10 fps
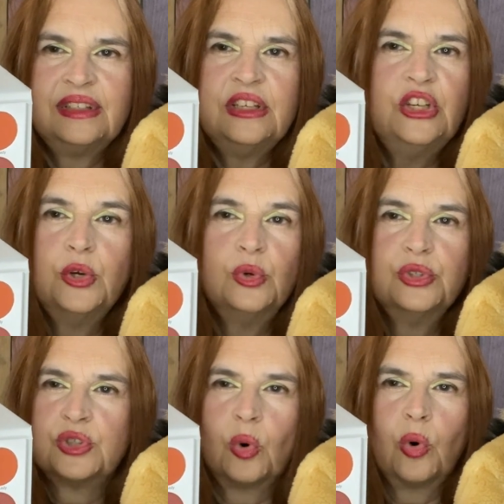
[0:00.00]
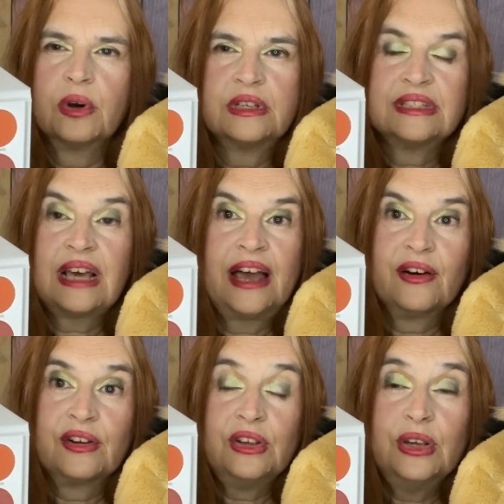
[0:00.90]
use or
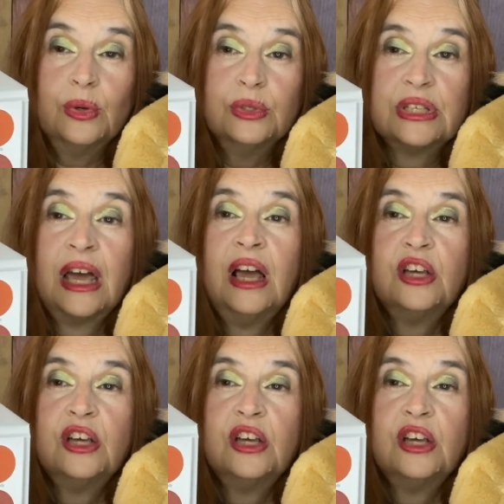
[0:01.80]
desire to use.